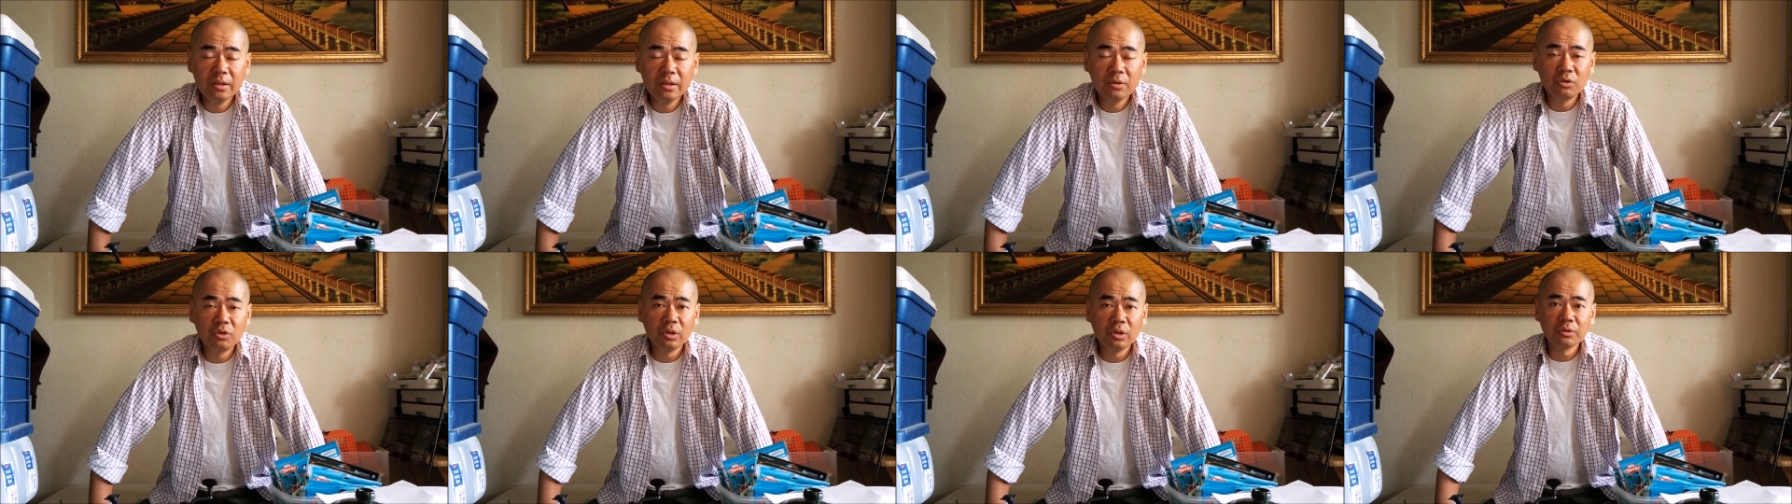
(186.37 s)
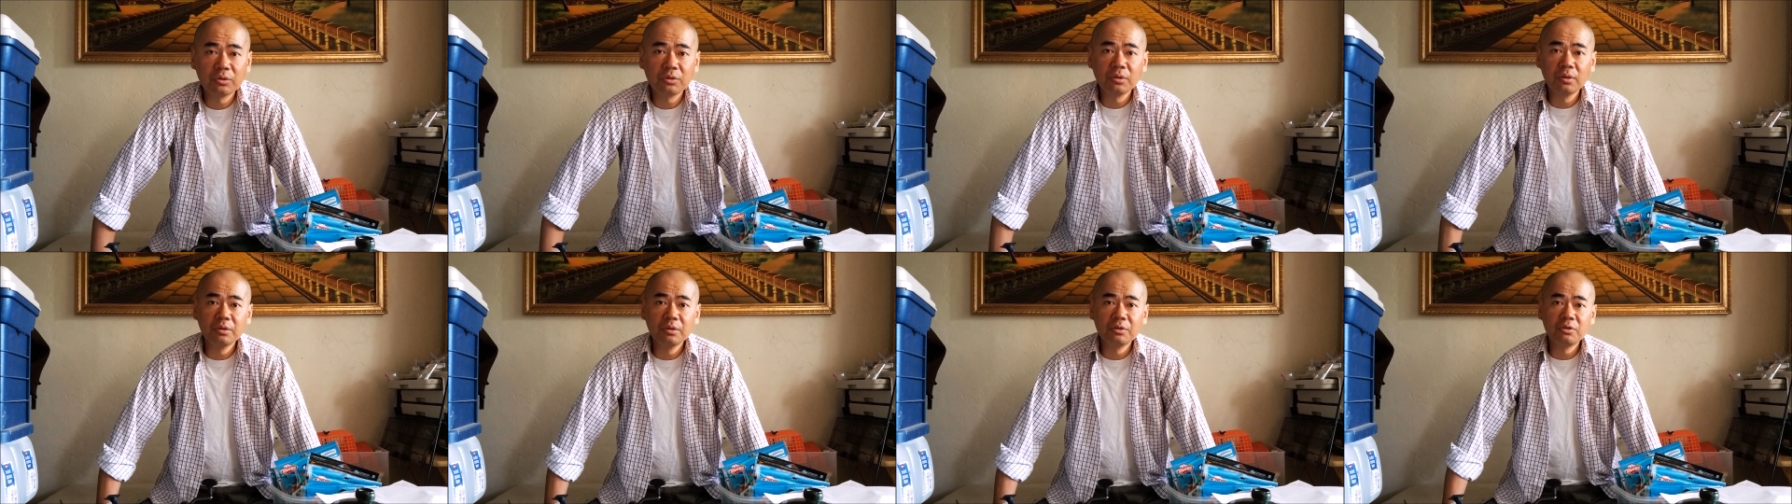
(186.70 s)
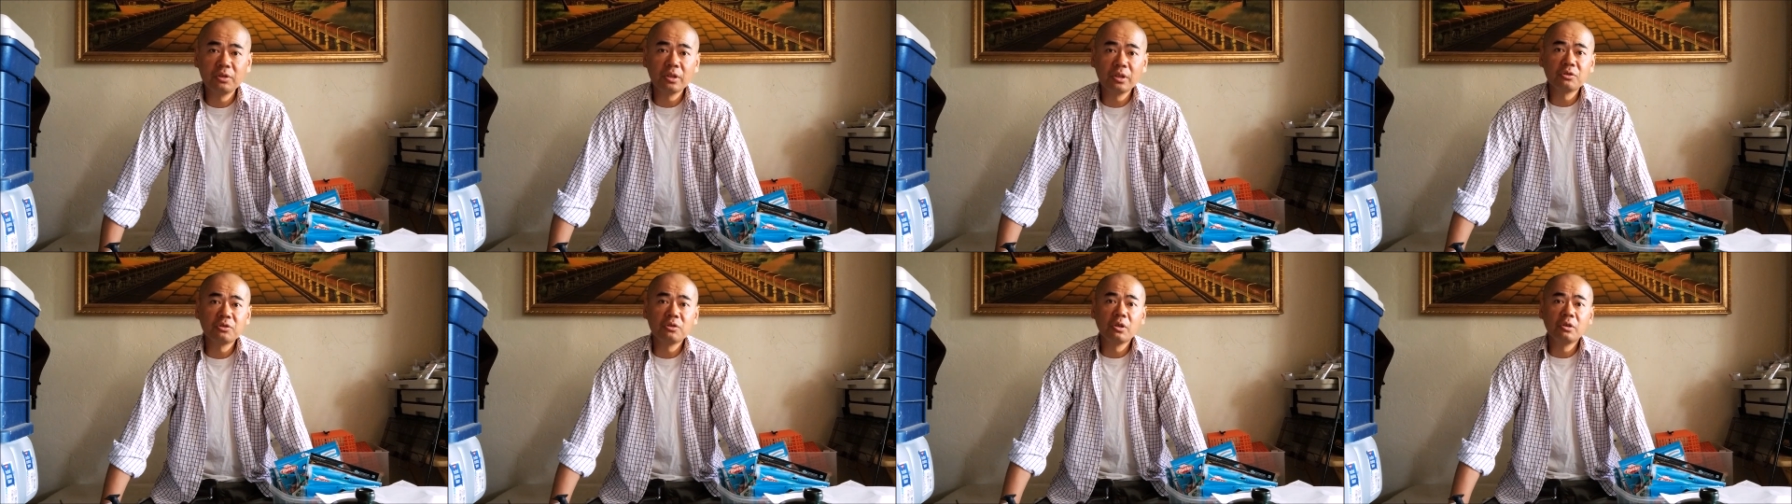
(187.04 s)
just,
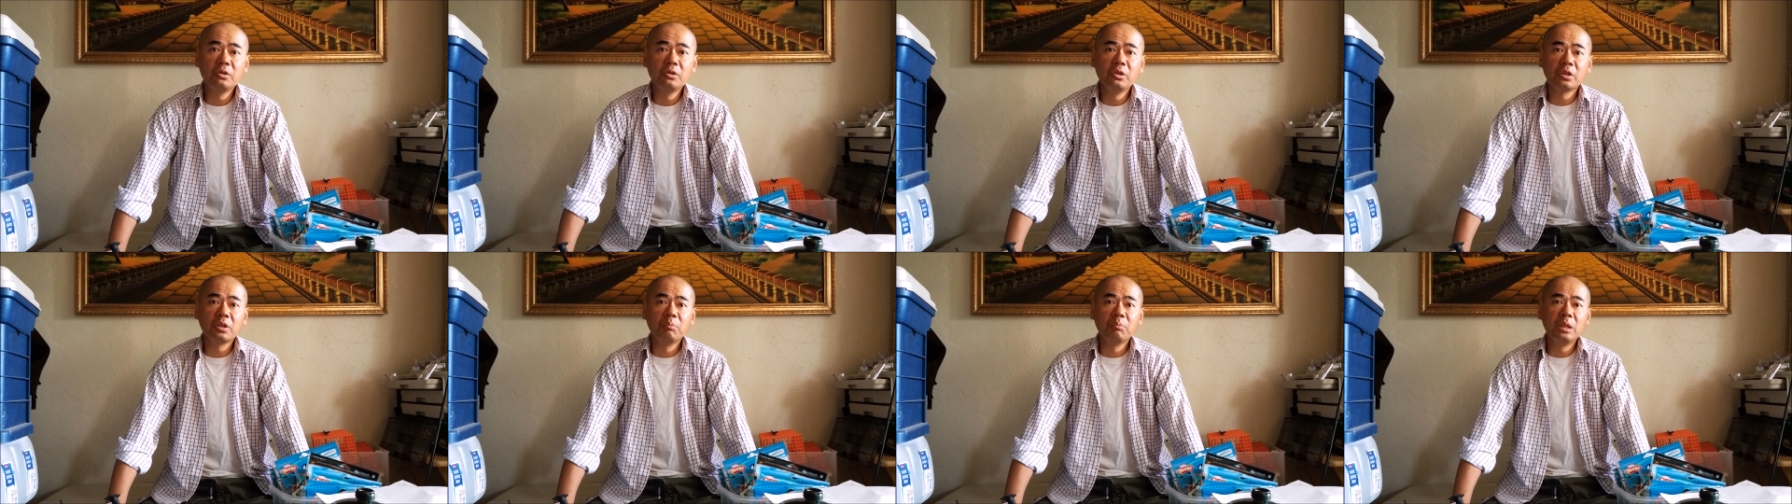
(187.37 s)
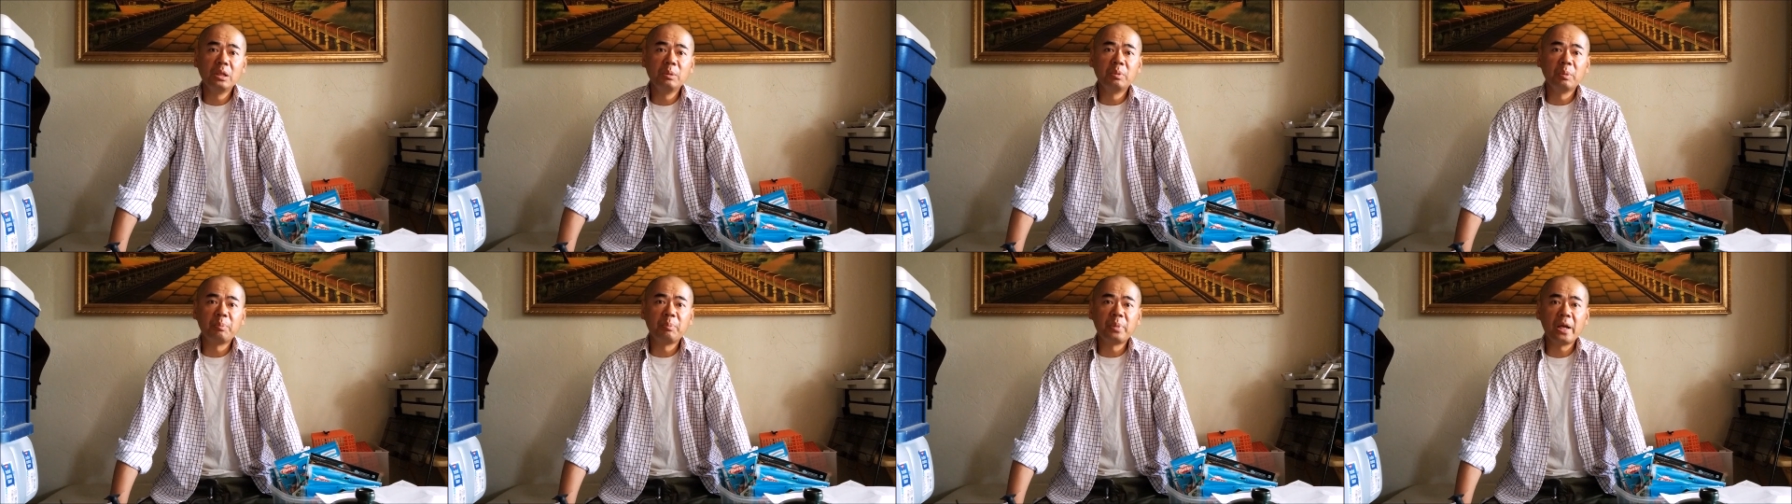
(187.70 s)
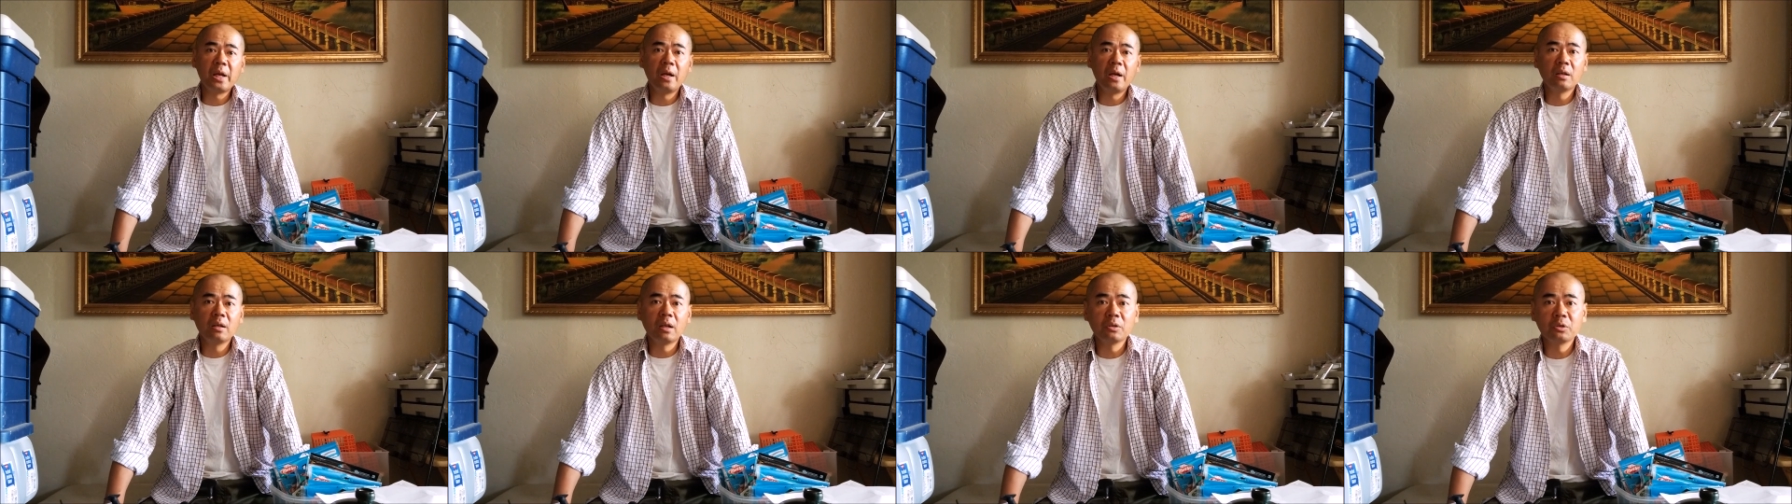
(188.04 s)
just so you can be
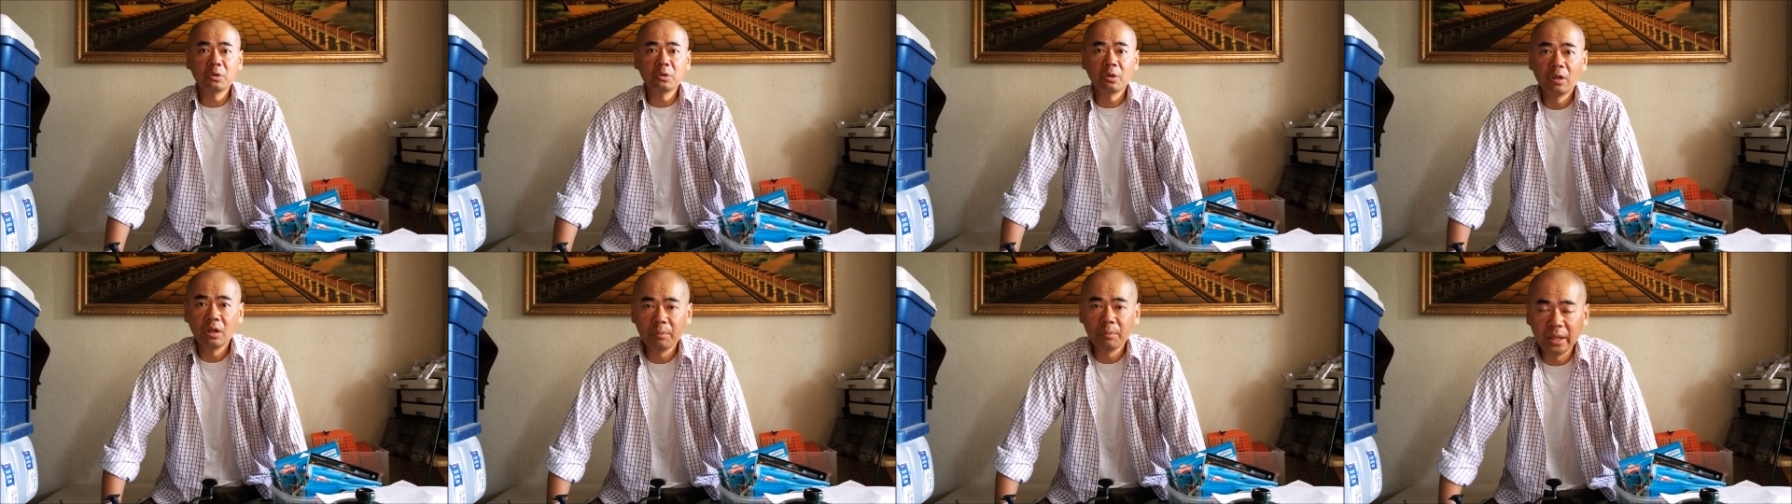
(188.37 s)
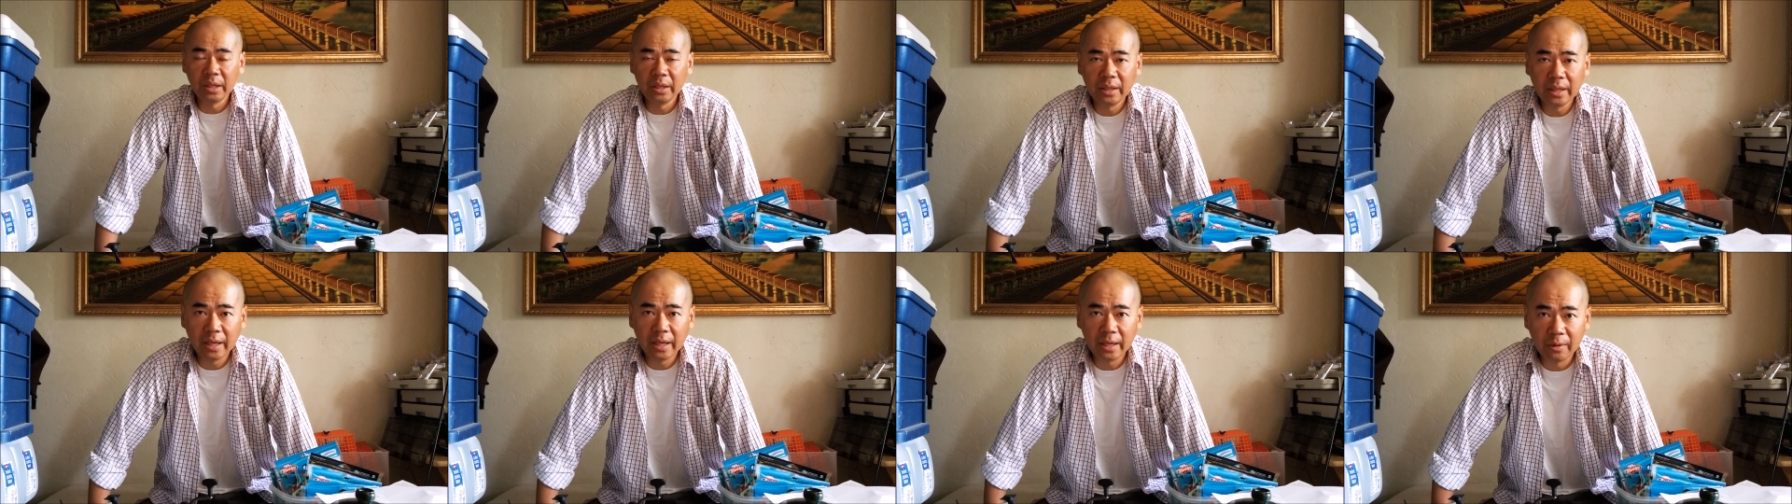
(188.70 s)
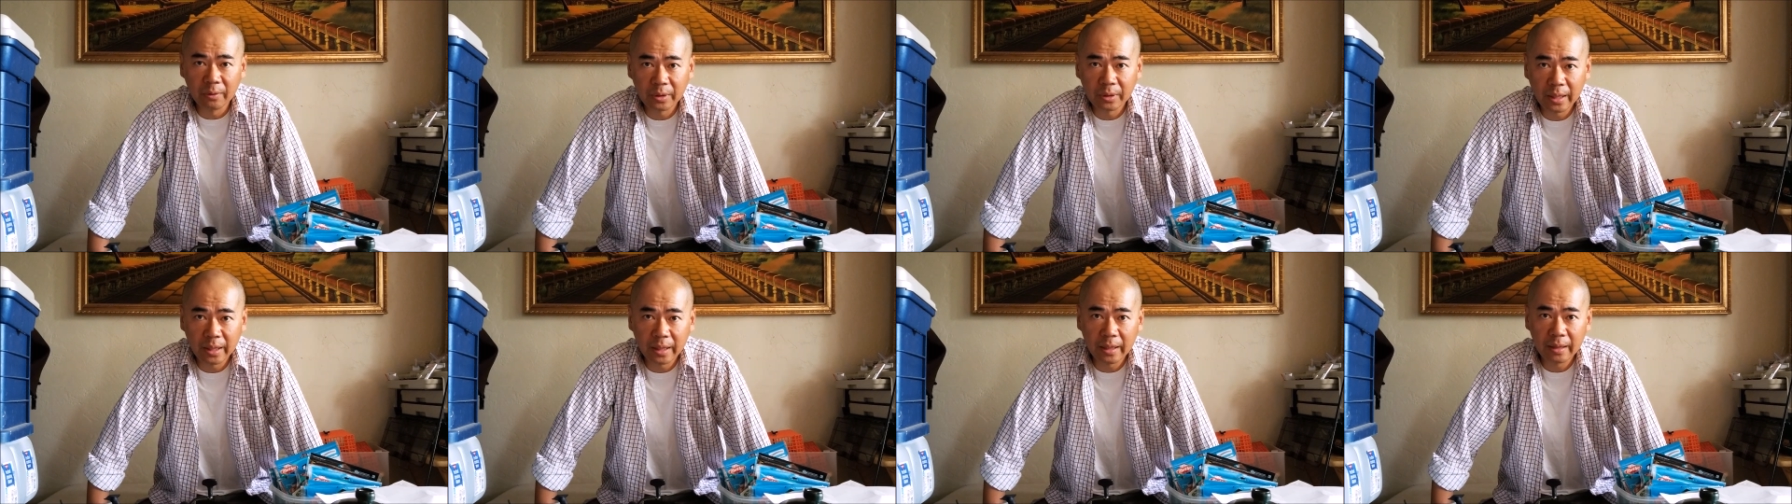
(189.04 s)
prepared on tournament day,
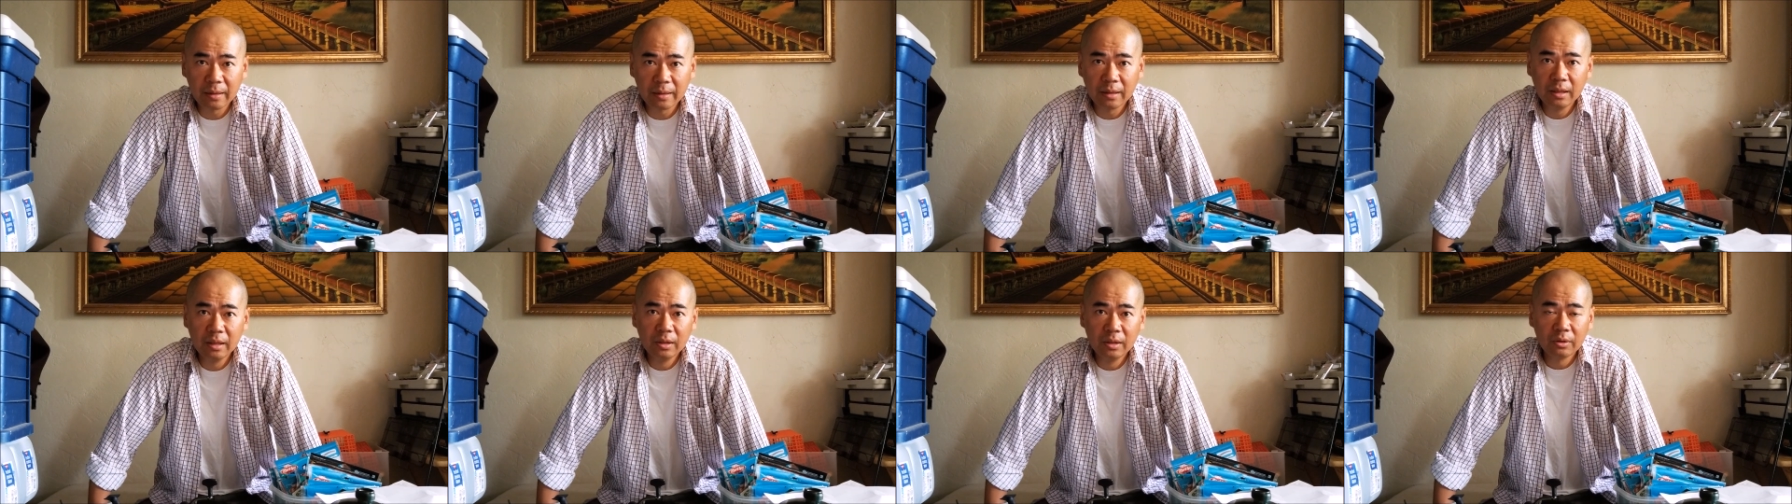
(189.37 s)
okay?